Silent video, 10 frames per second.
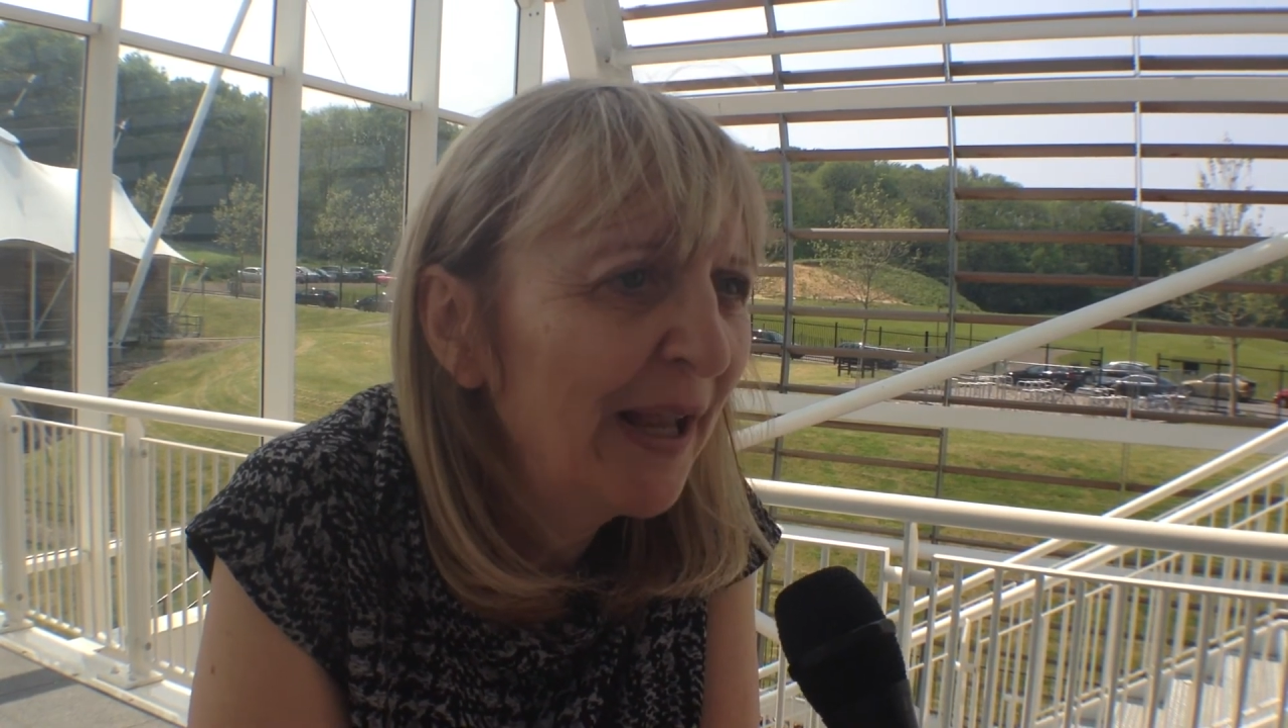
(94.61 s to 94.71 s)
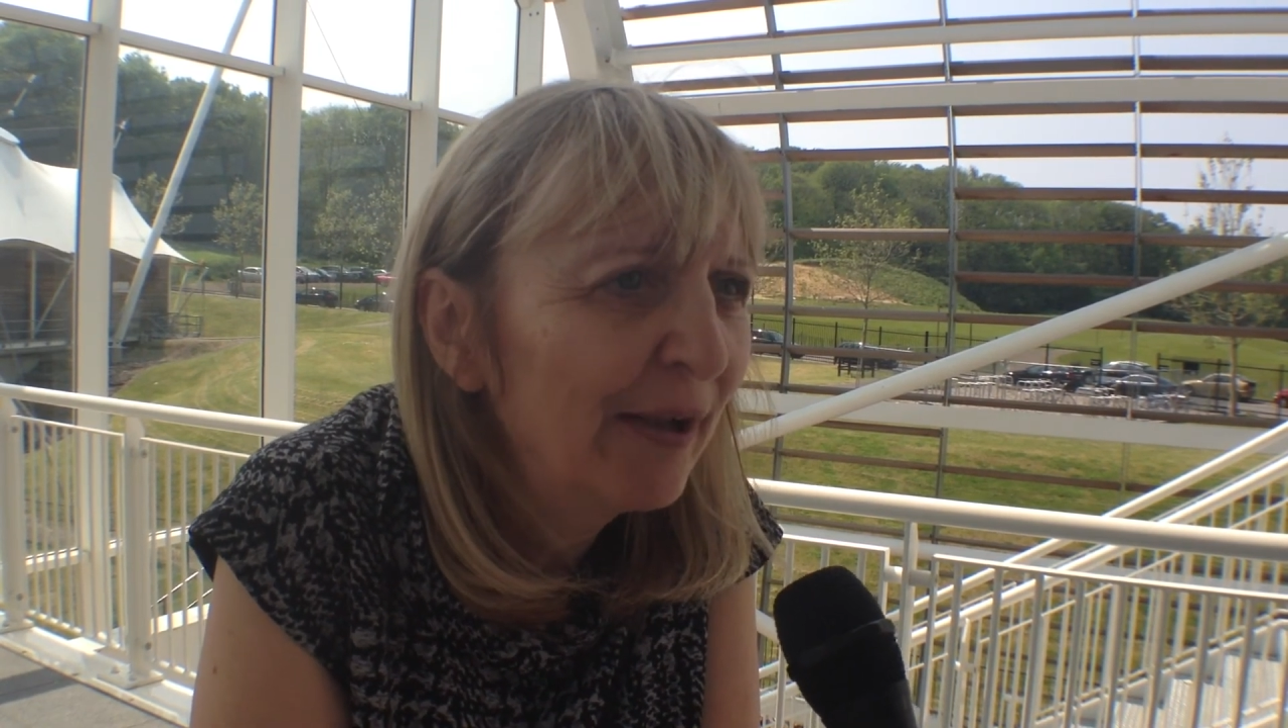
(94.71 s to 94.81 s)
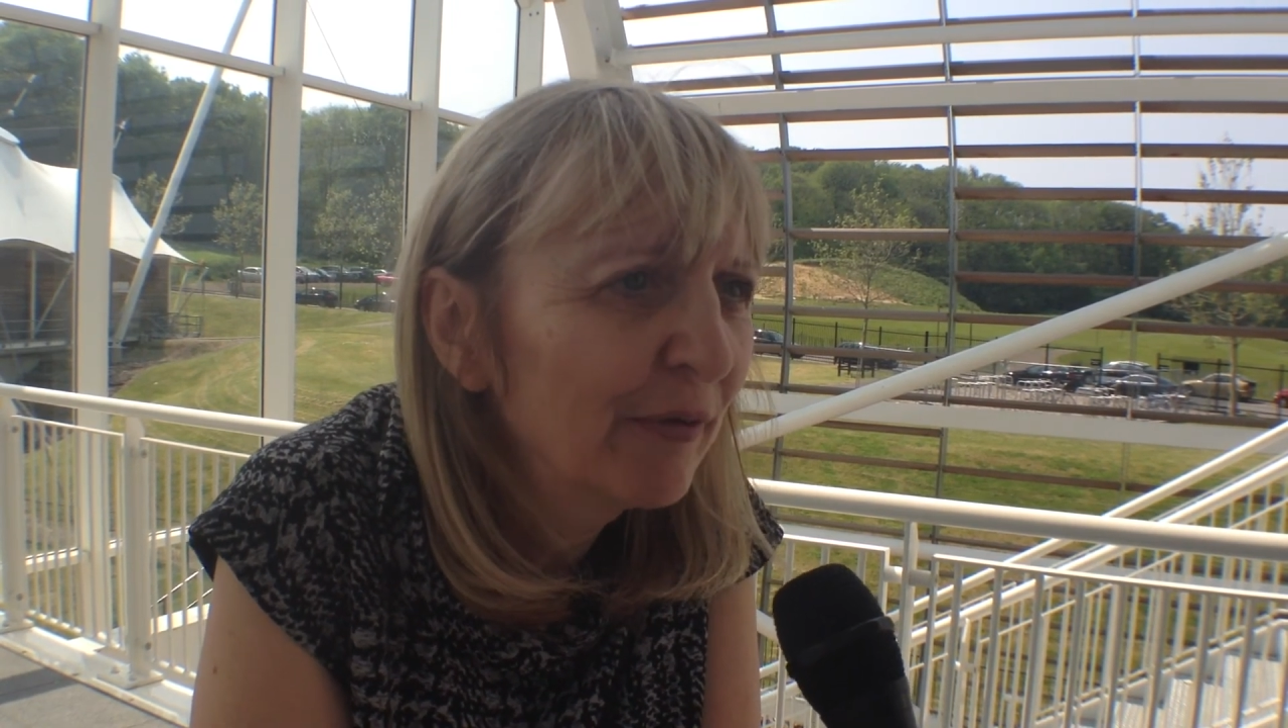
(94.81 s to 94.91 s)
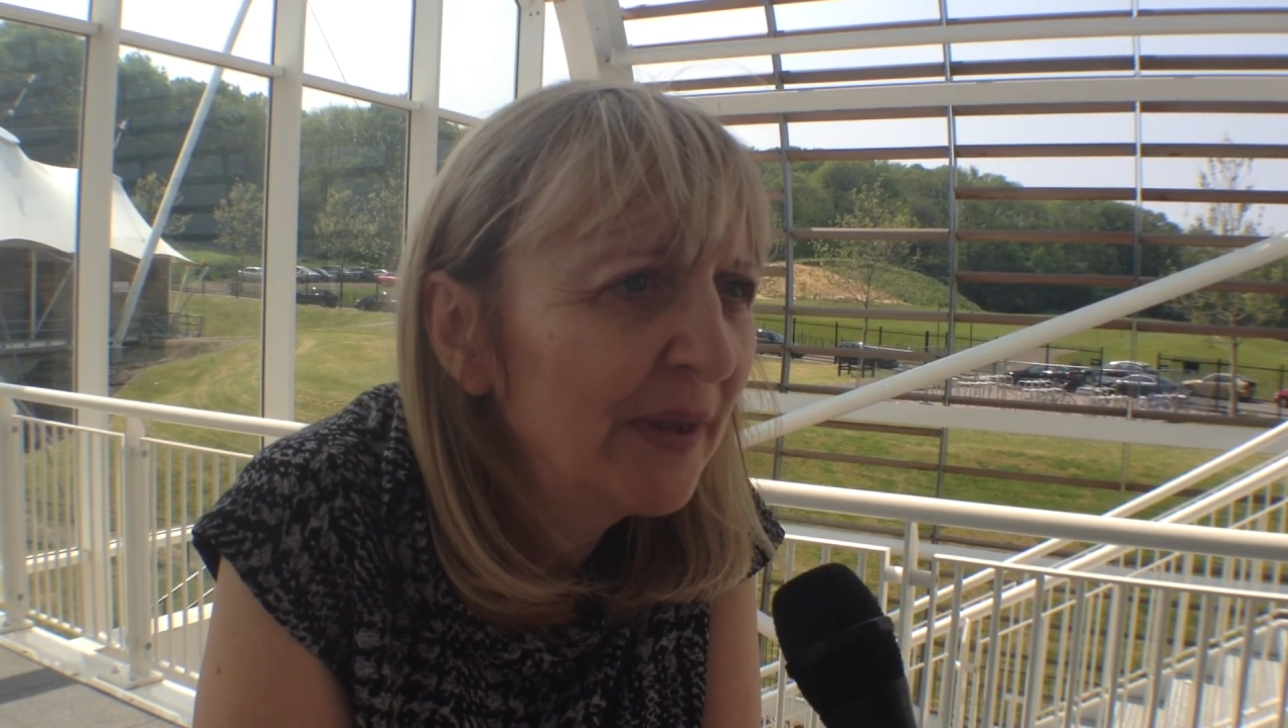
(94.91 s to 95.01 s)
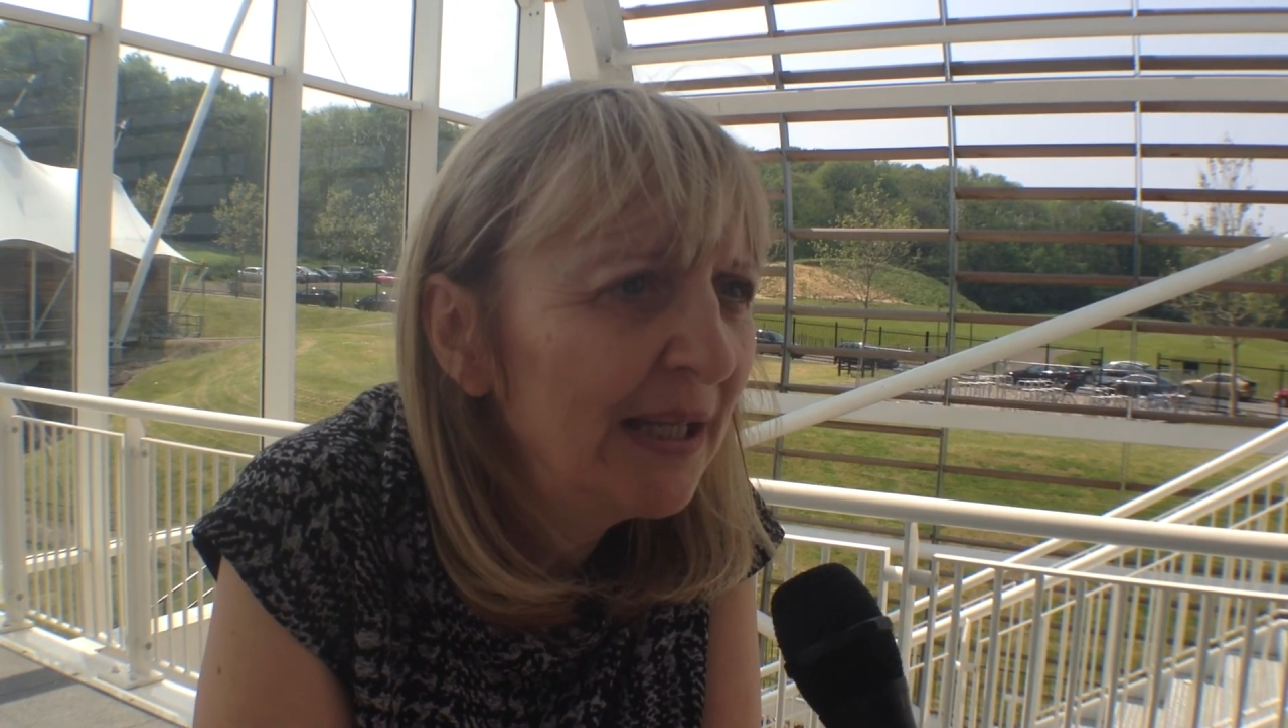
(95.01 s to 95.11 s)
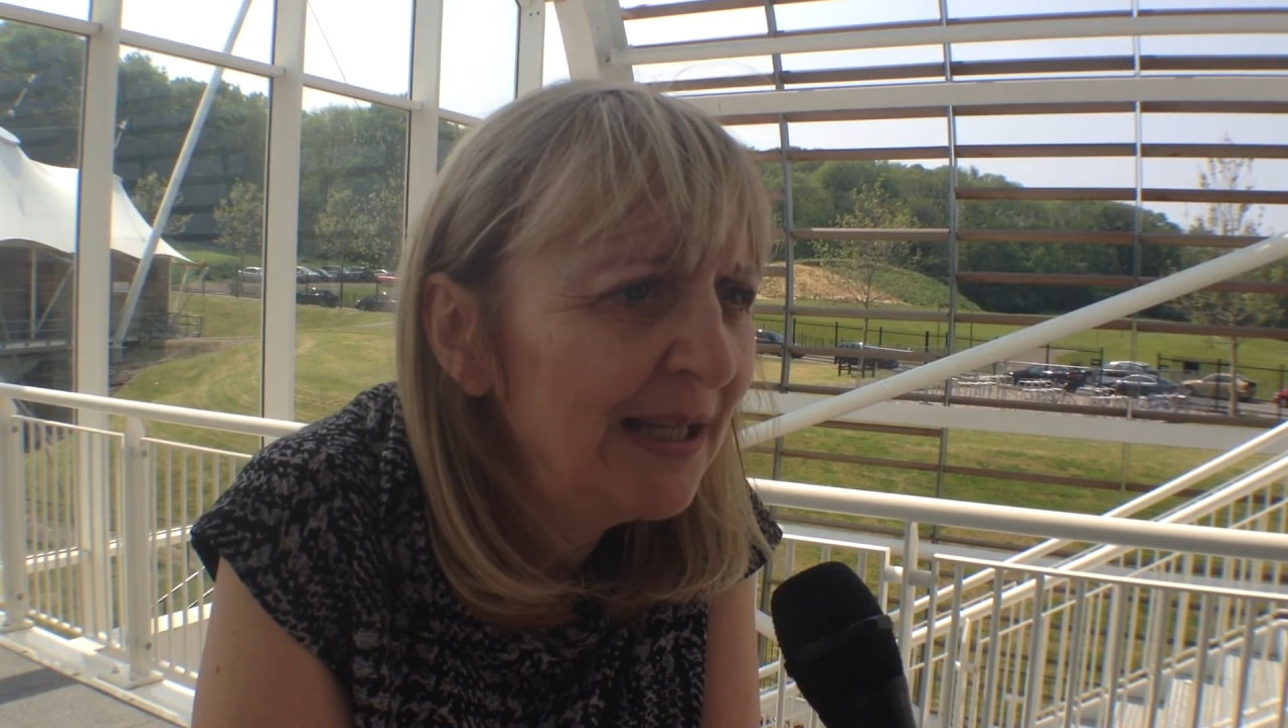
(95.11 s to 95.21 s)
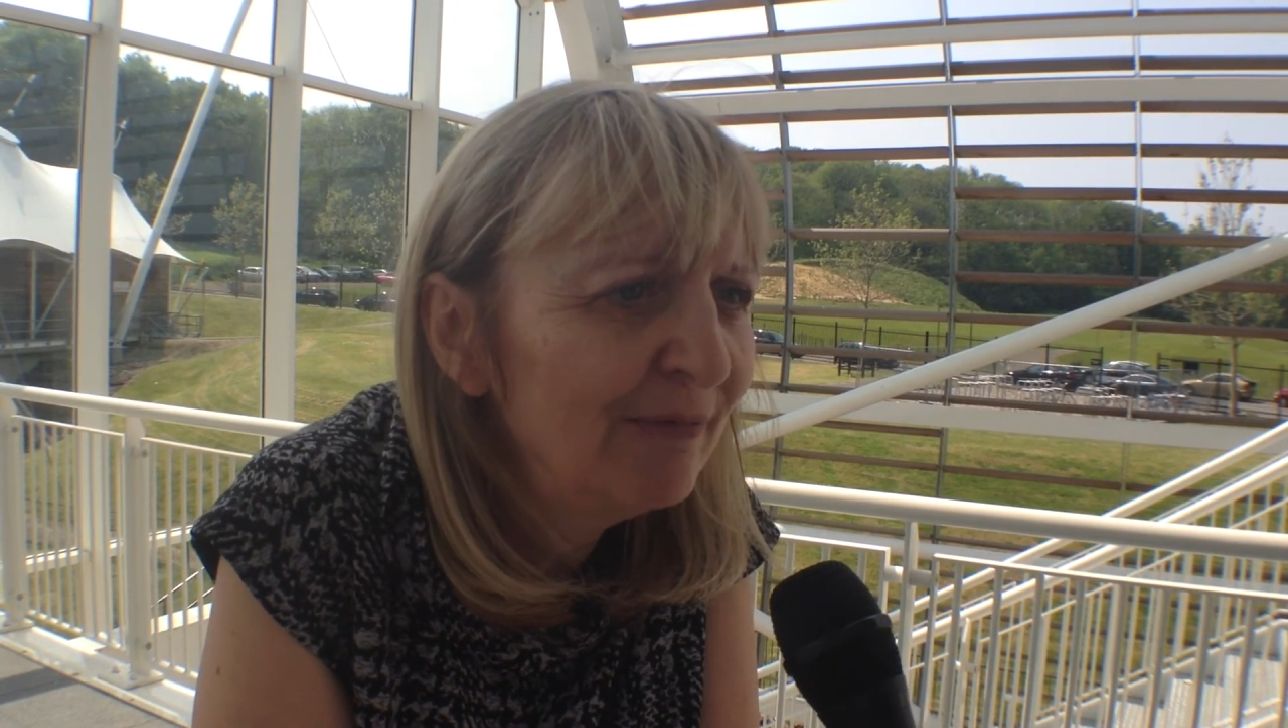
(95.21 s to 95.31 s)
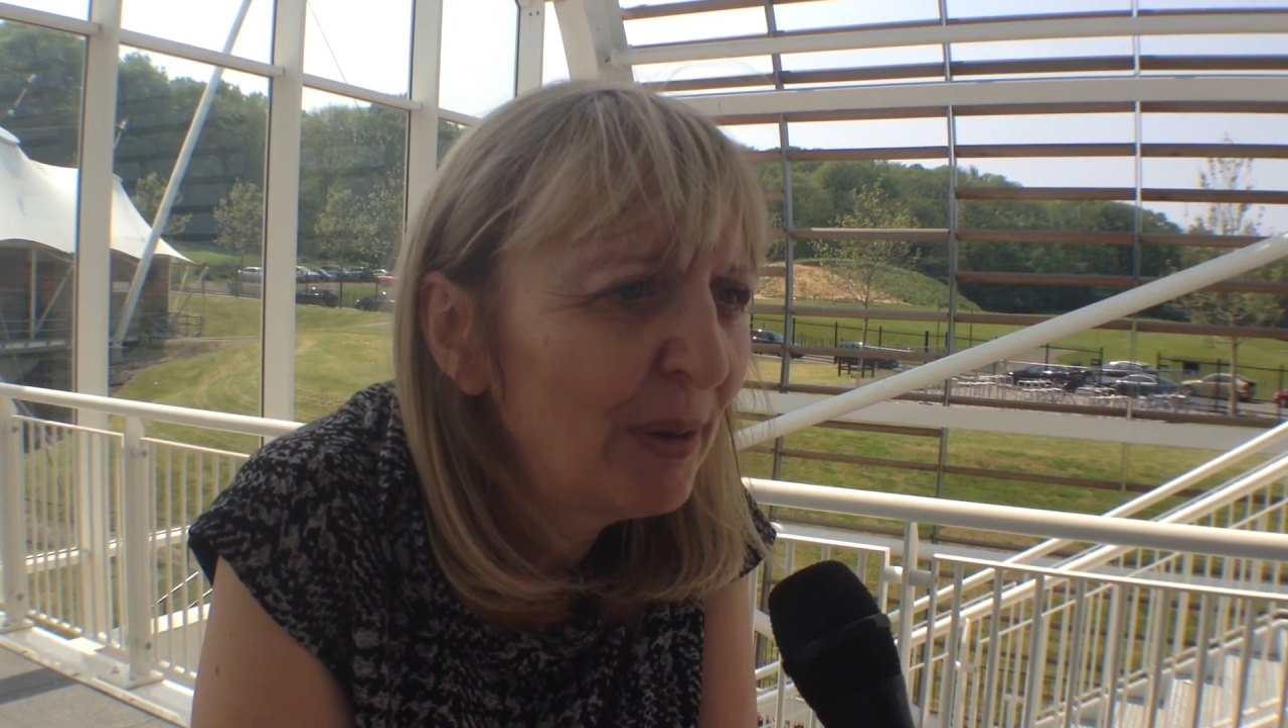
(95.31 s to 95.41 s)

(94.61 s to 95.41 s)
now the